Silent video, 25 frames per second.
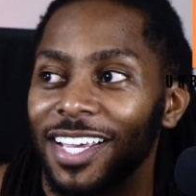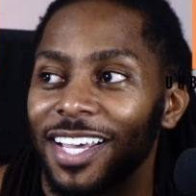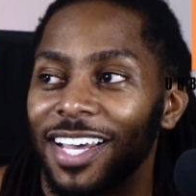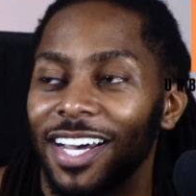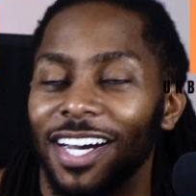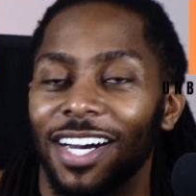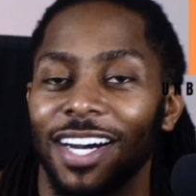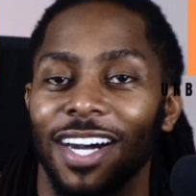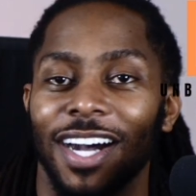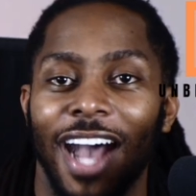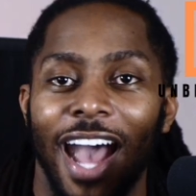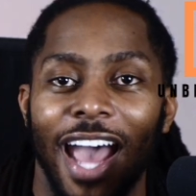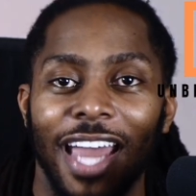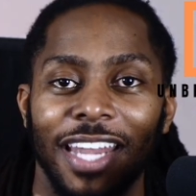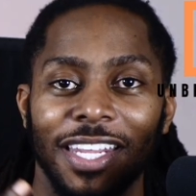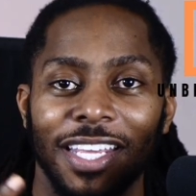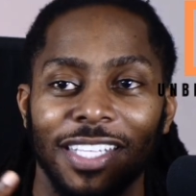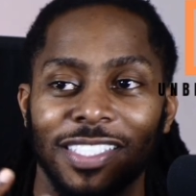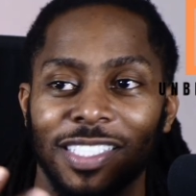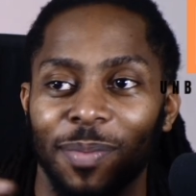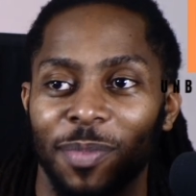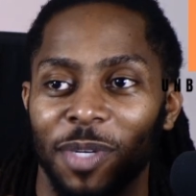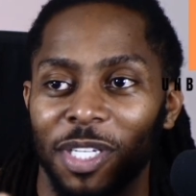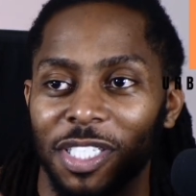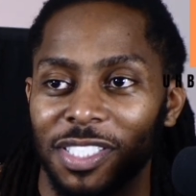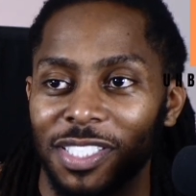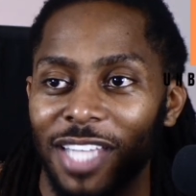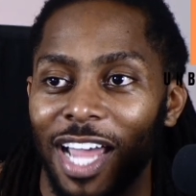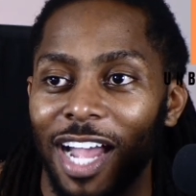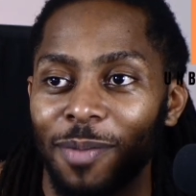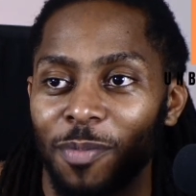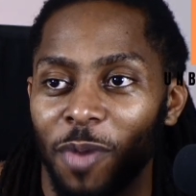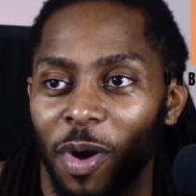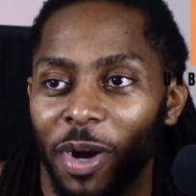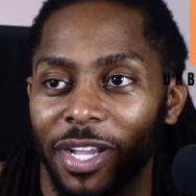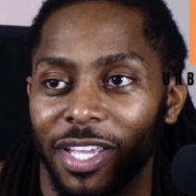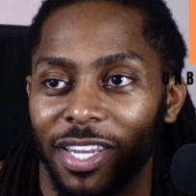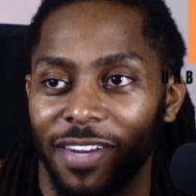I did some of the stock
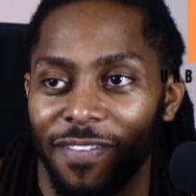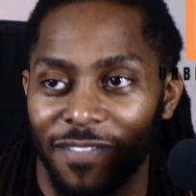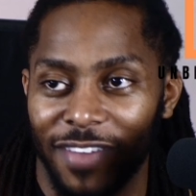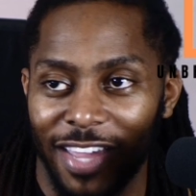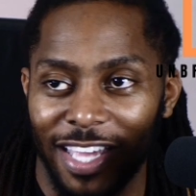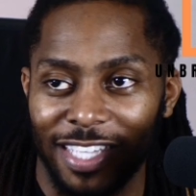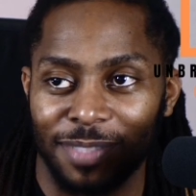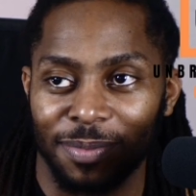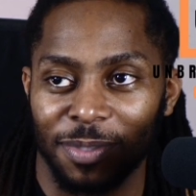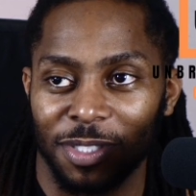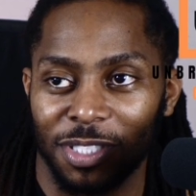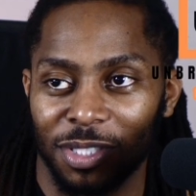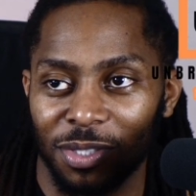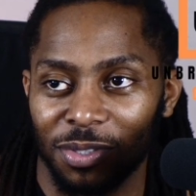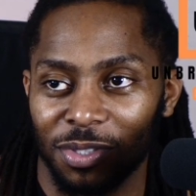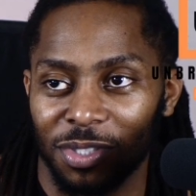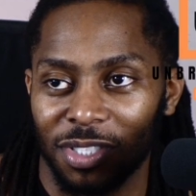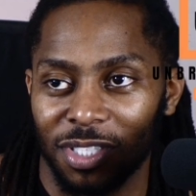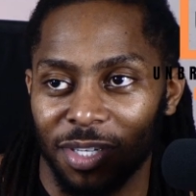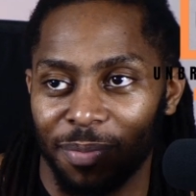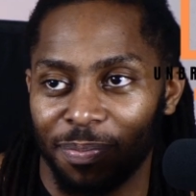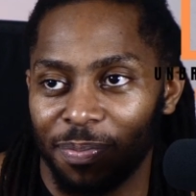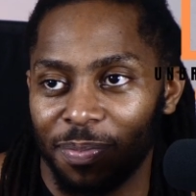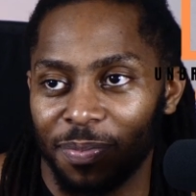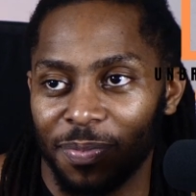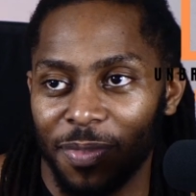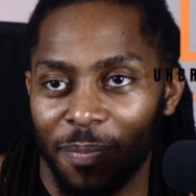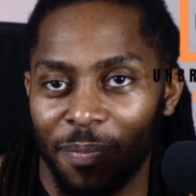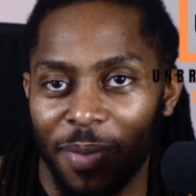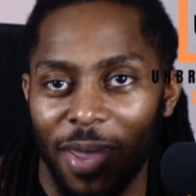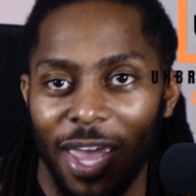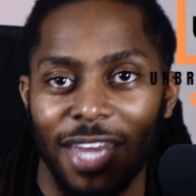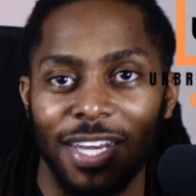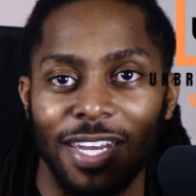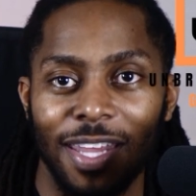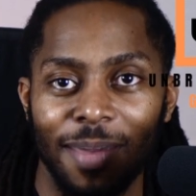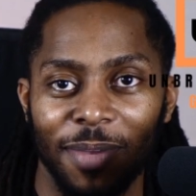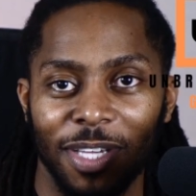market investments due to the
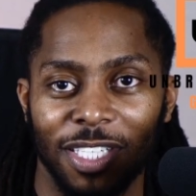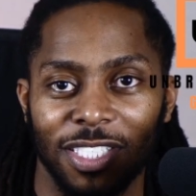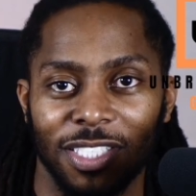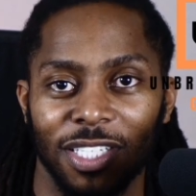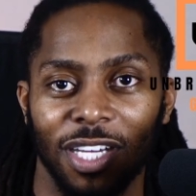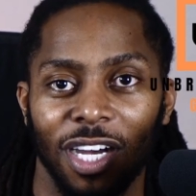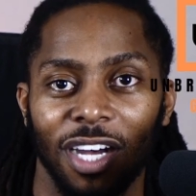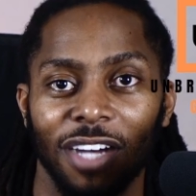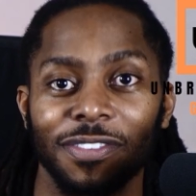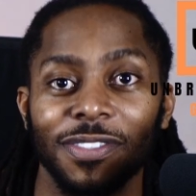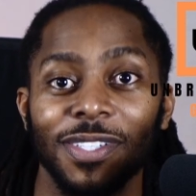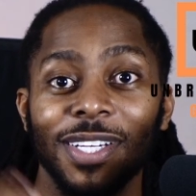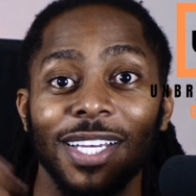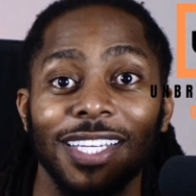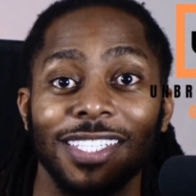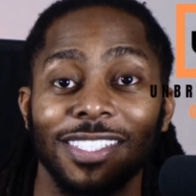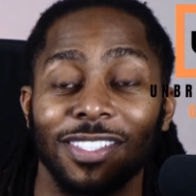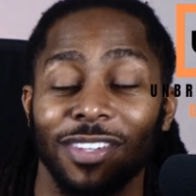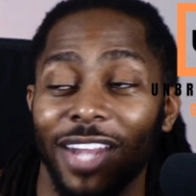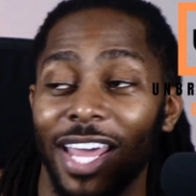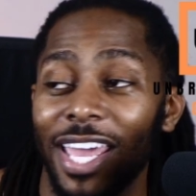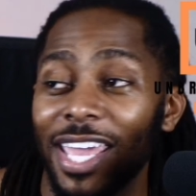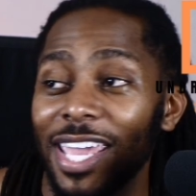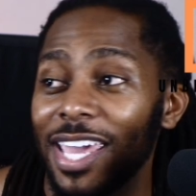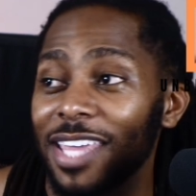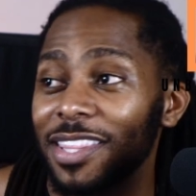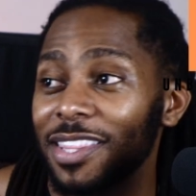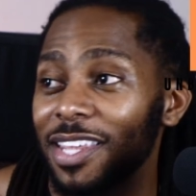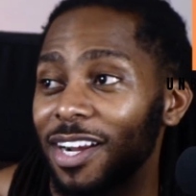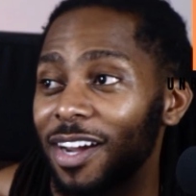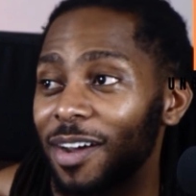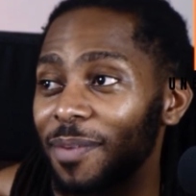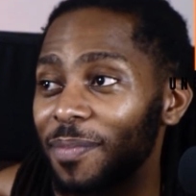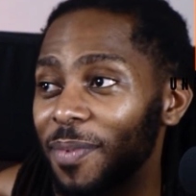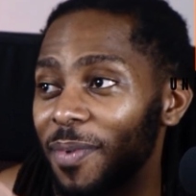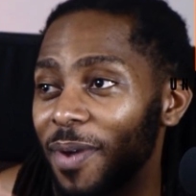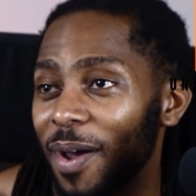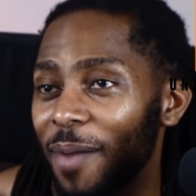pandemic stuff. So that ended
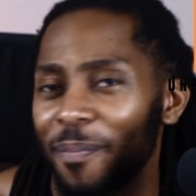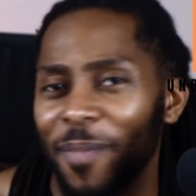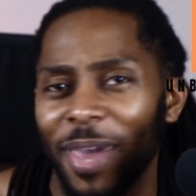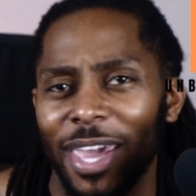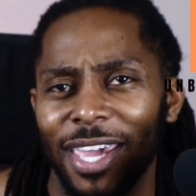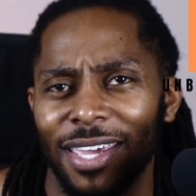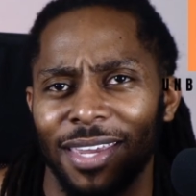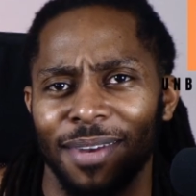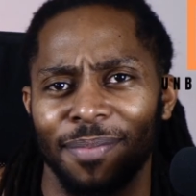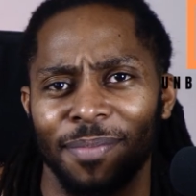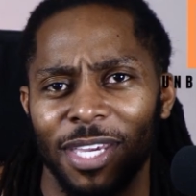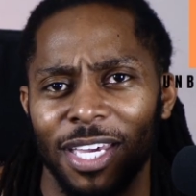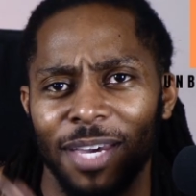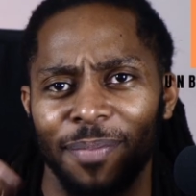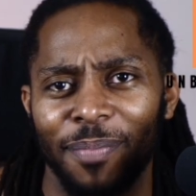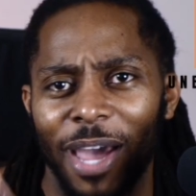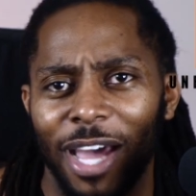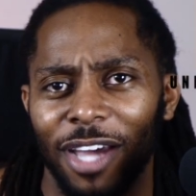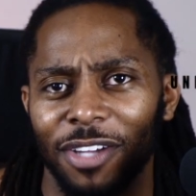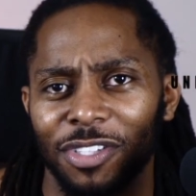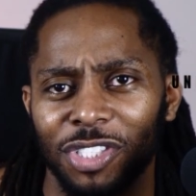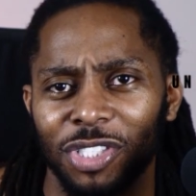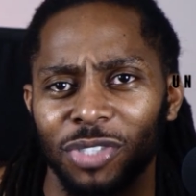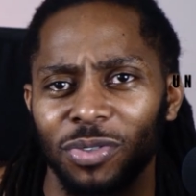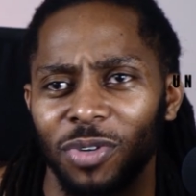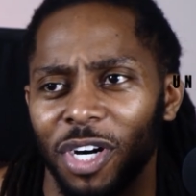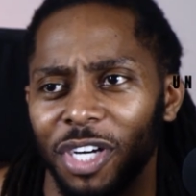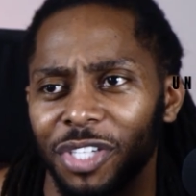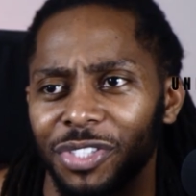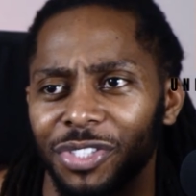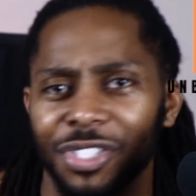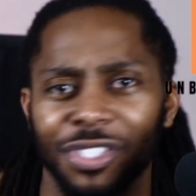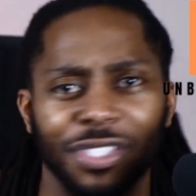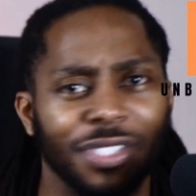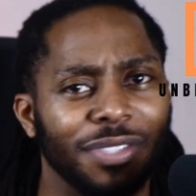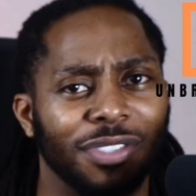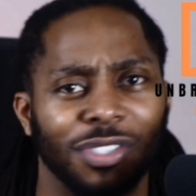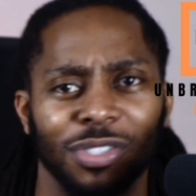up making me about
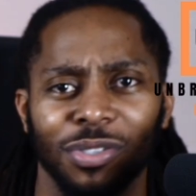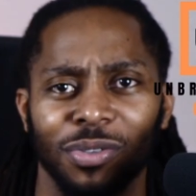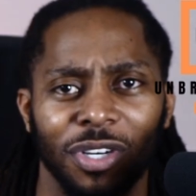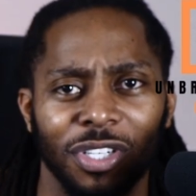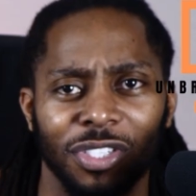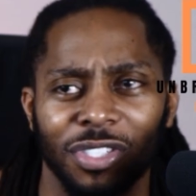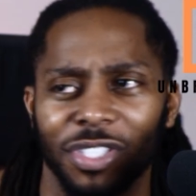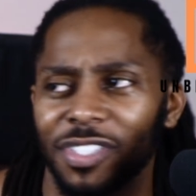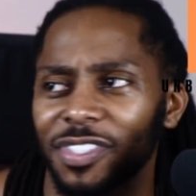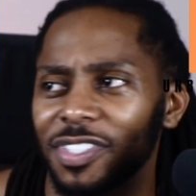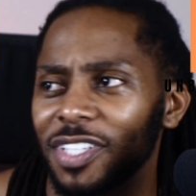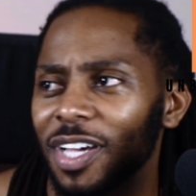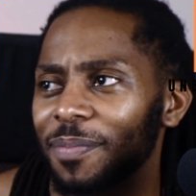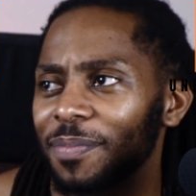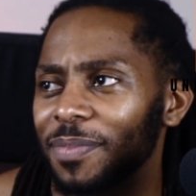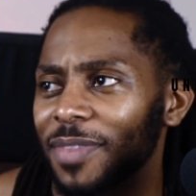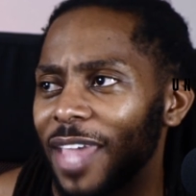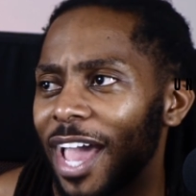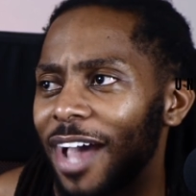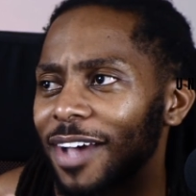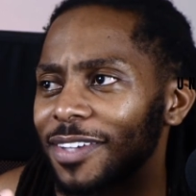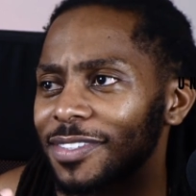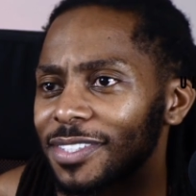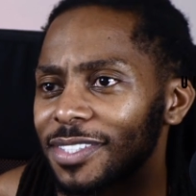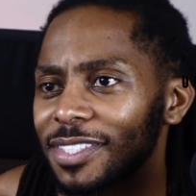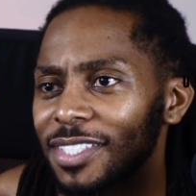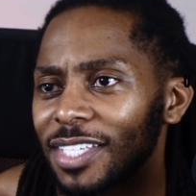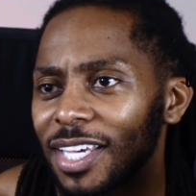200 and some thousand.